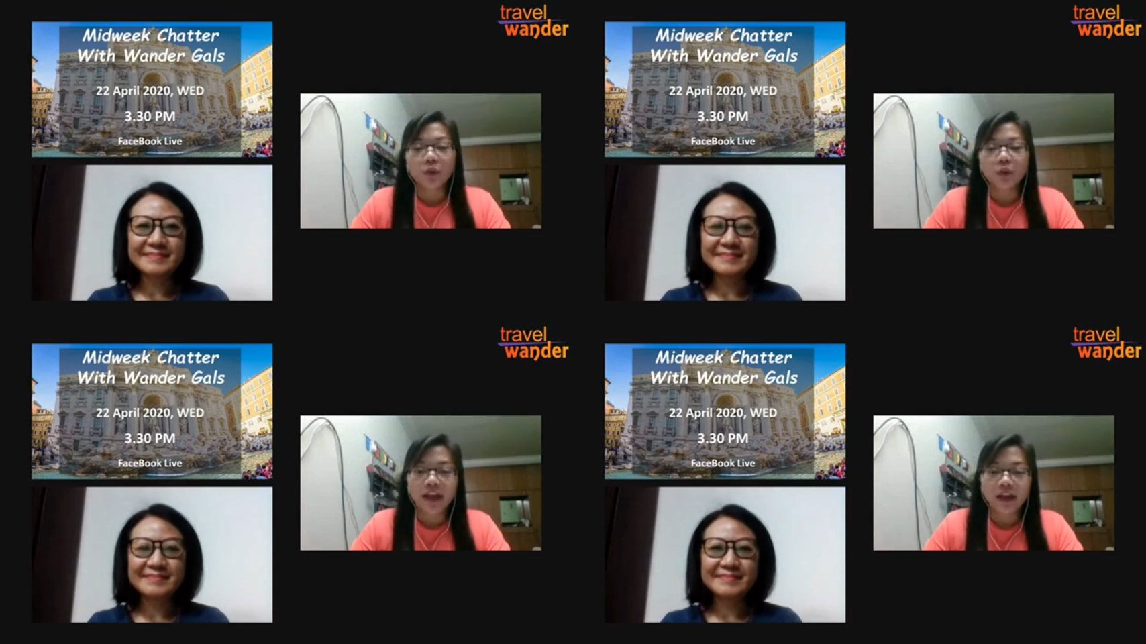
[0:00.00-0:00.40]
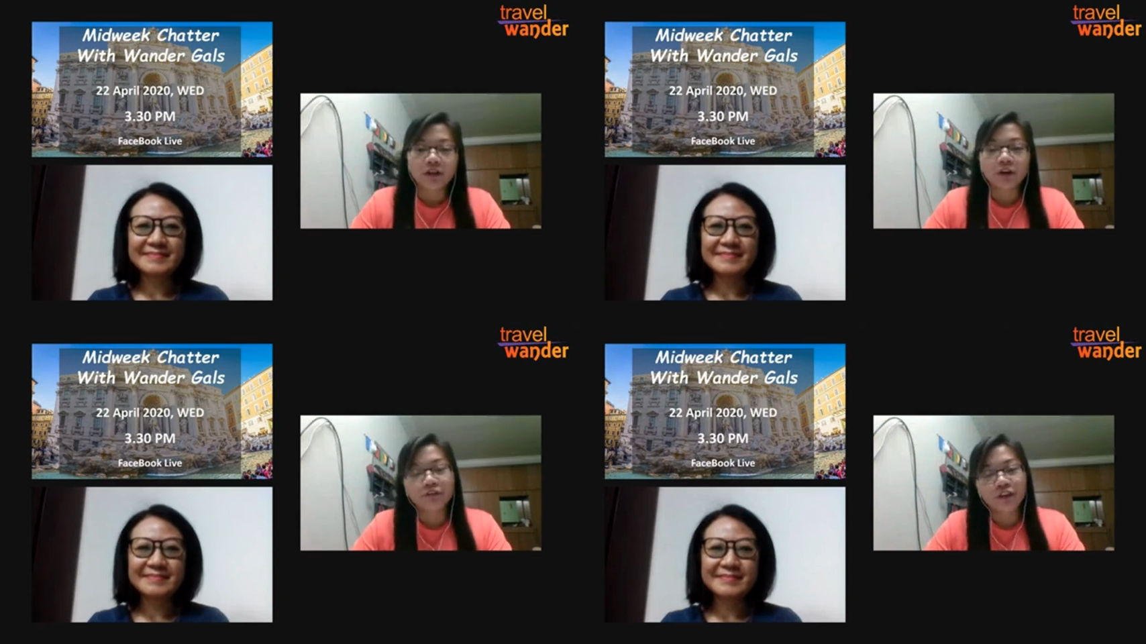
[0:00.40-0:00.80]
Speaker 1: We'll
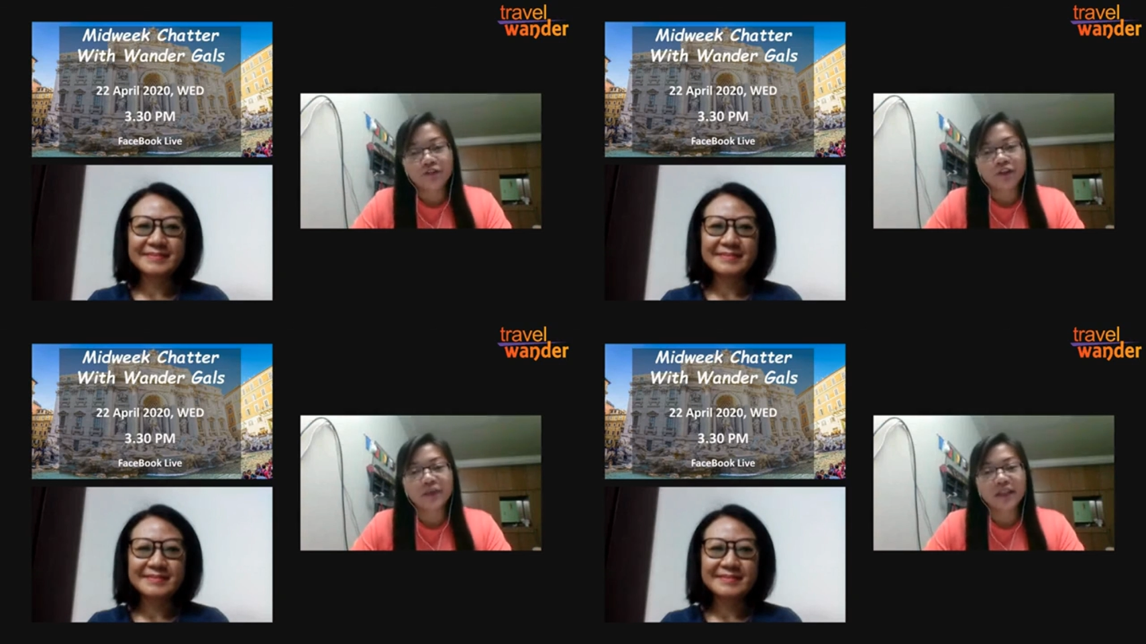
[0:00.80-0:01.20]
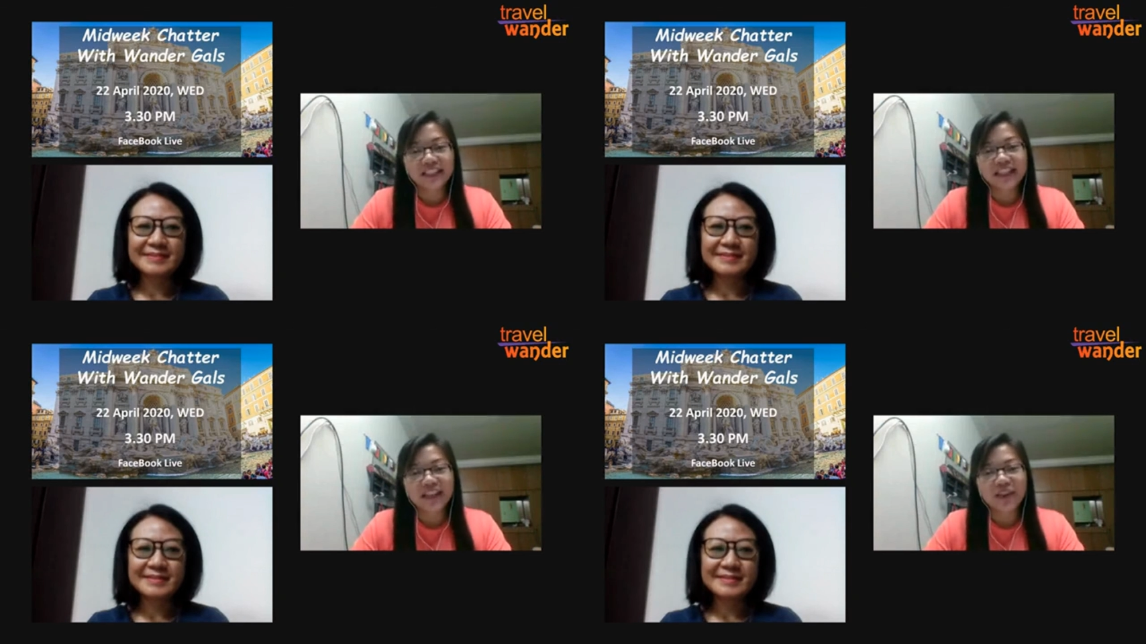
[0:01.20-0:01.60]
have our friend
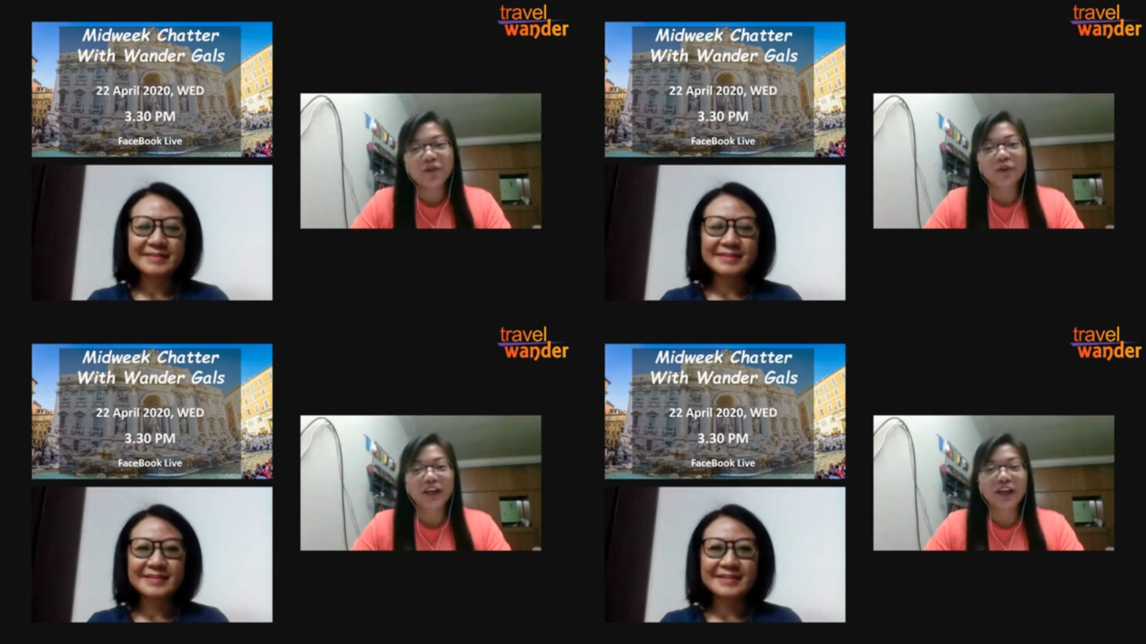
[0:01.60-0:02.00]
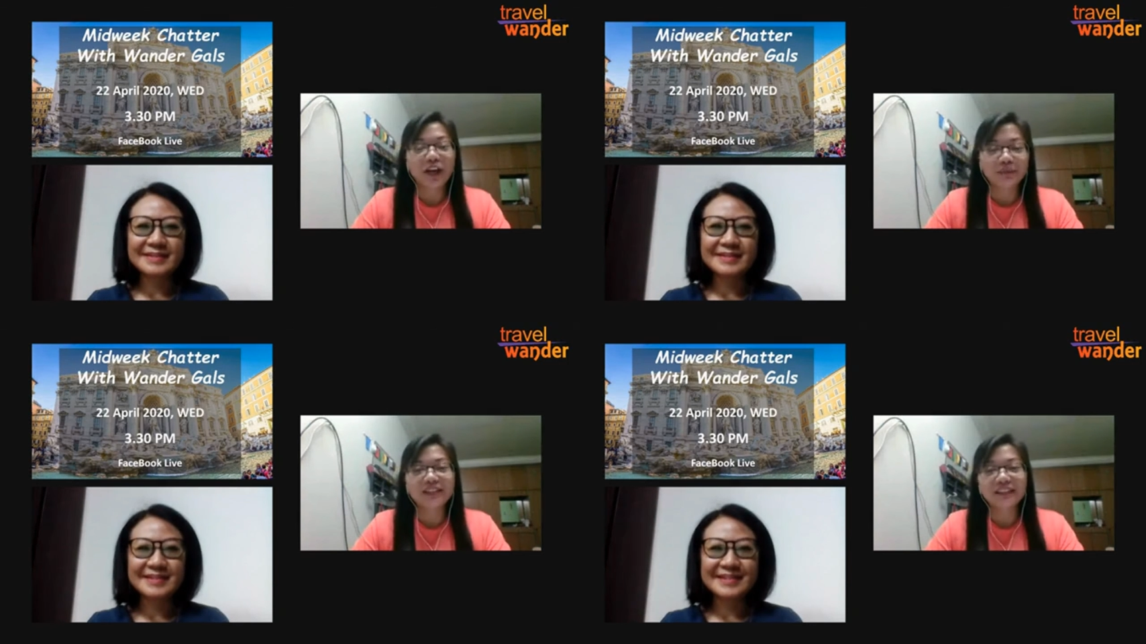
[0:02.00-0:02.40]
from Italy who will
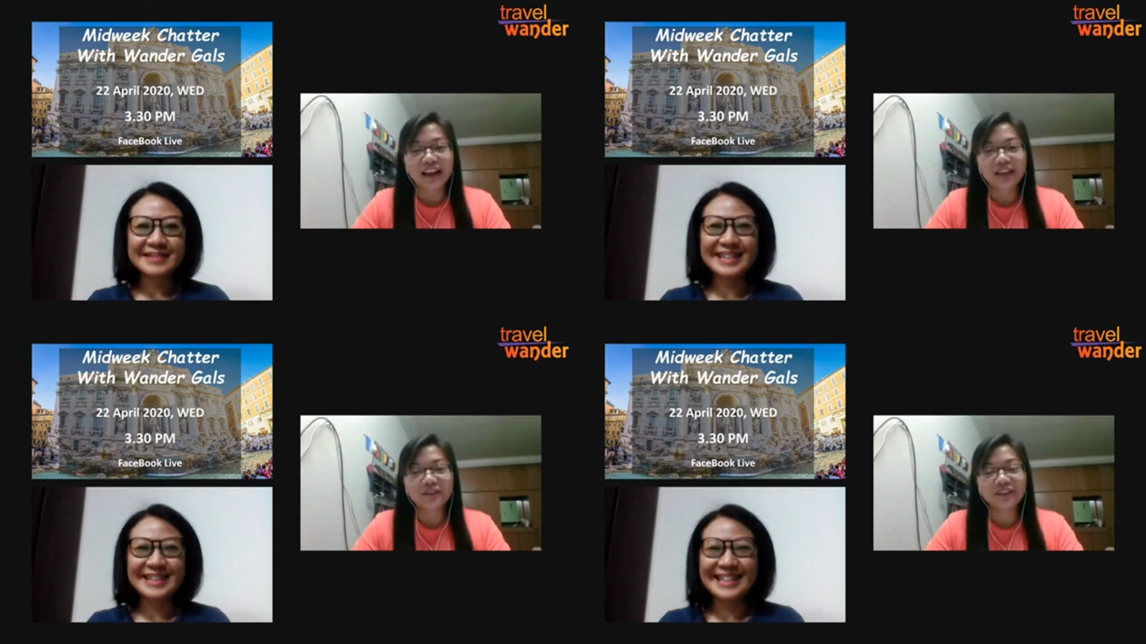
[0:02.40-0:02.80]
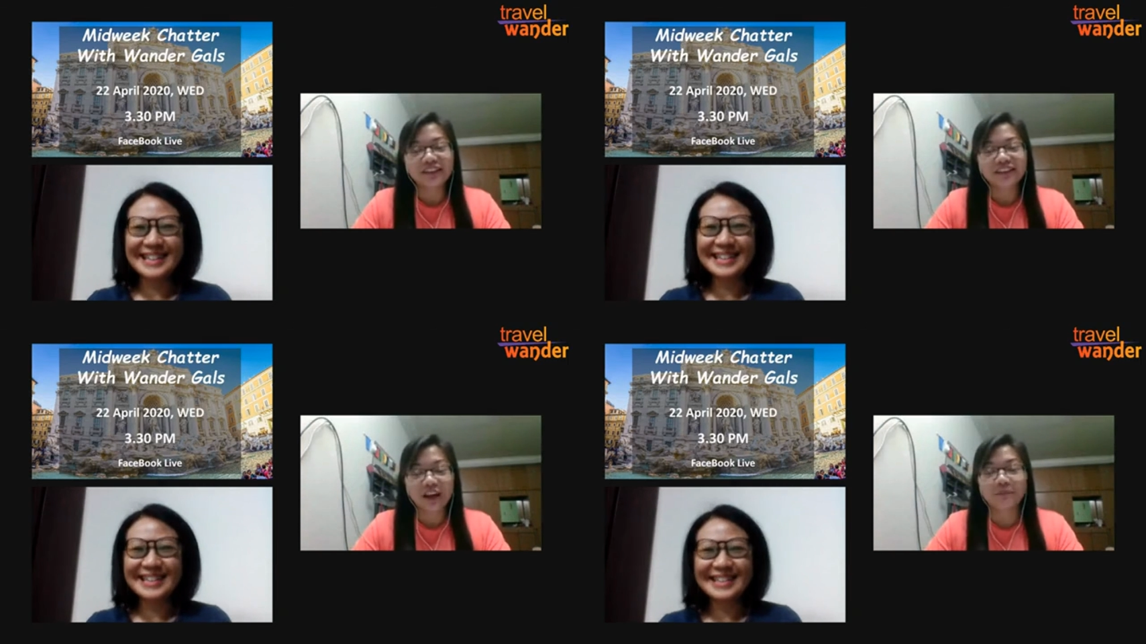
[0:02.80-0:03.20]
be coming
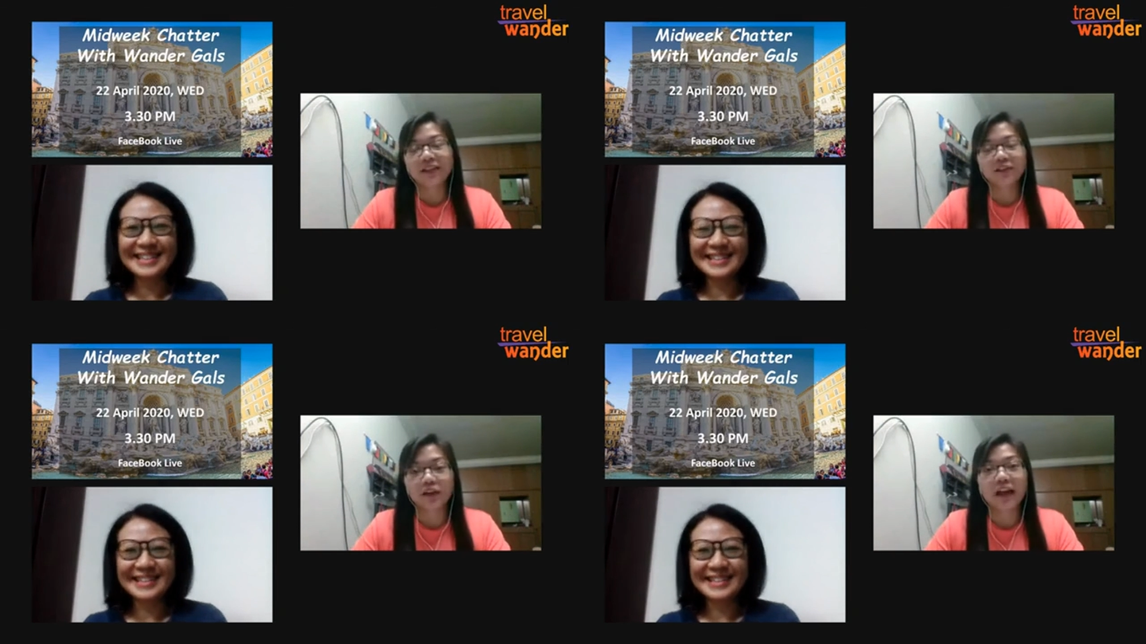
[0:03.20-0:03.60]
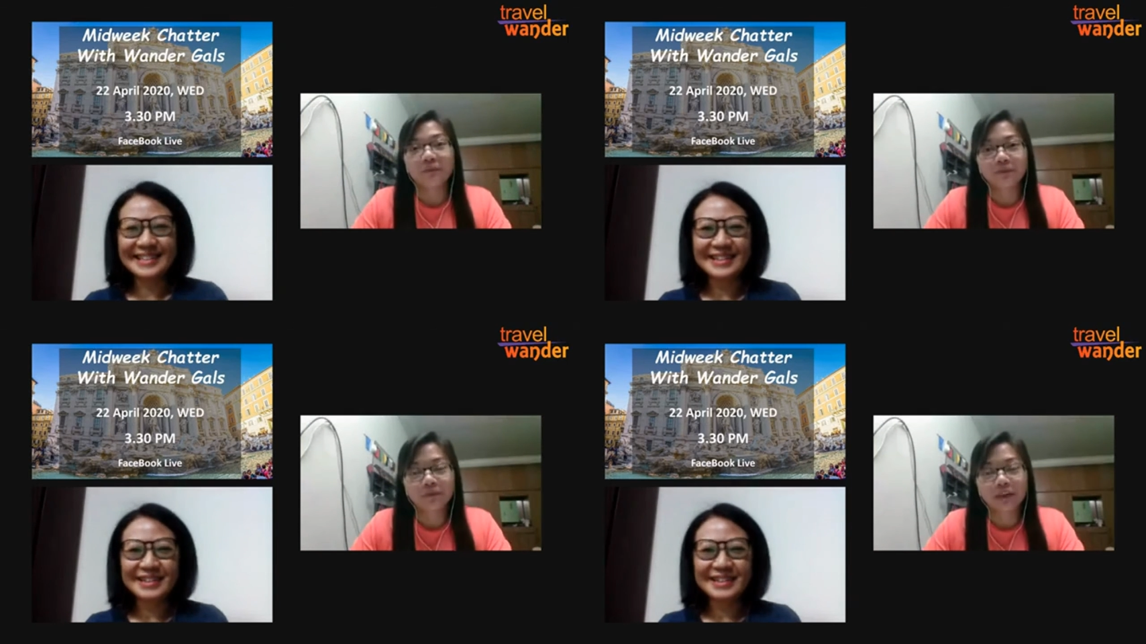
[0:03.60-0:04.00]
down. I mean, to
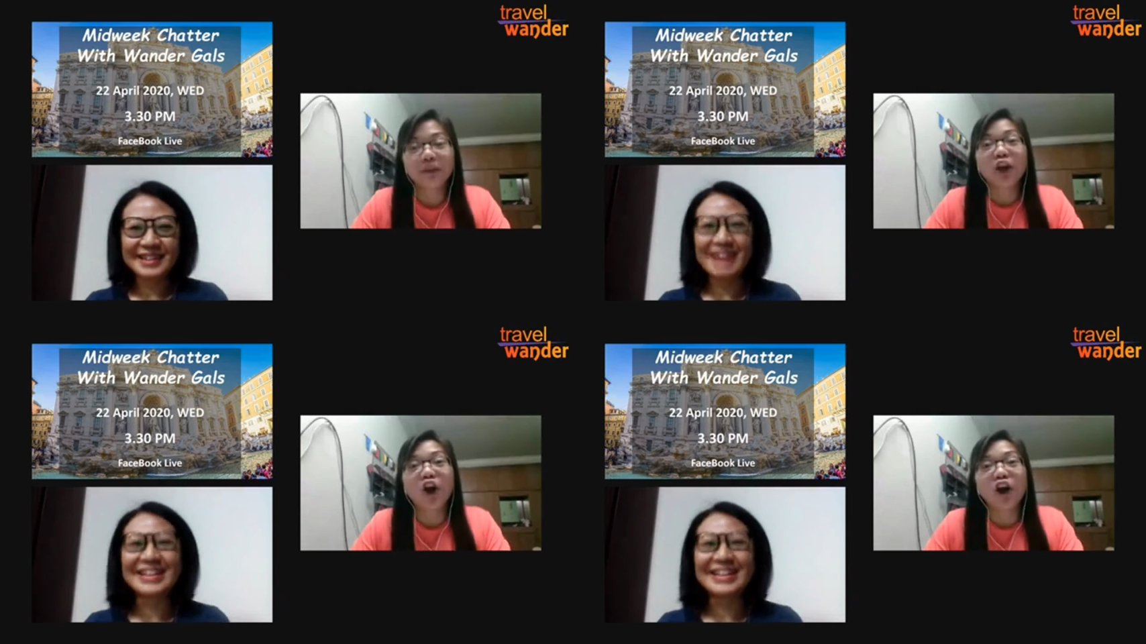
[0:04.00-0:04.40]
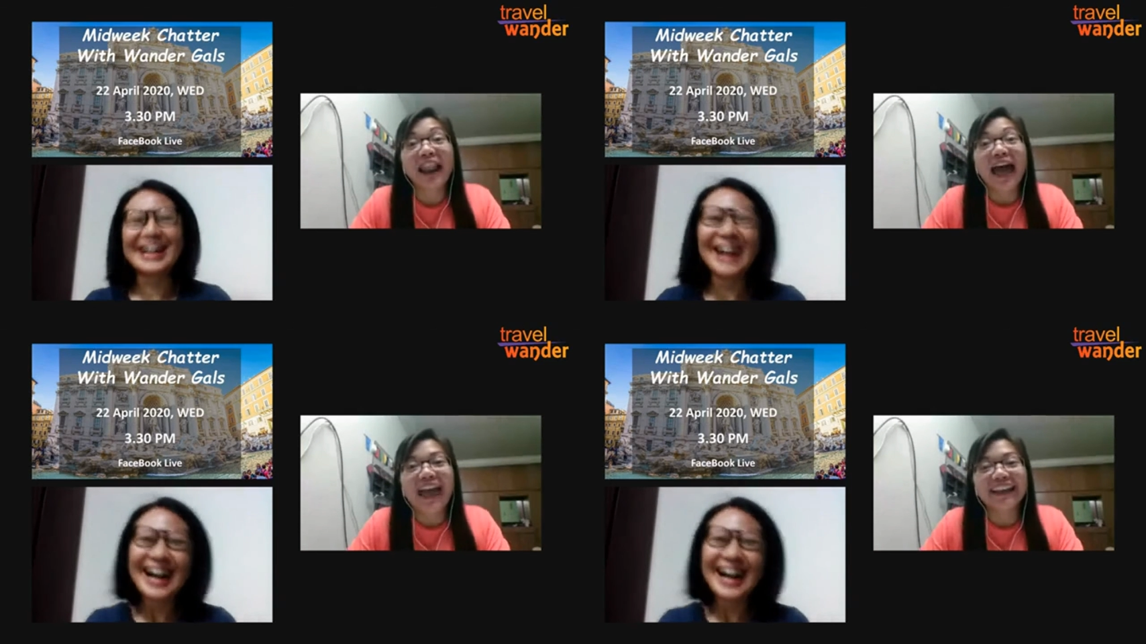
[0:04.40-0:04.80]
come, come coming down.
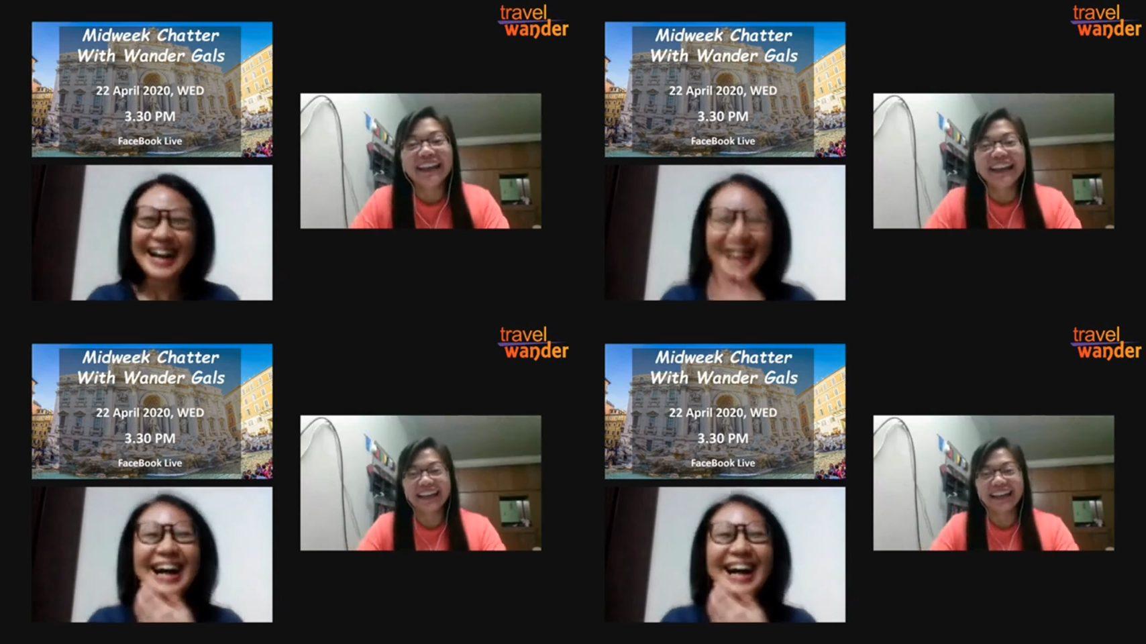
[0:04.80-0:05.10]
online.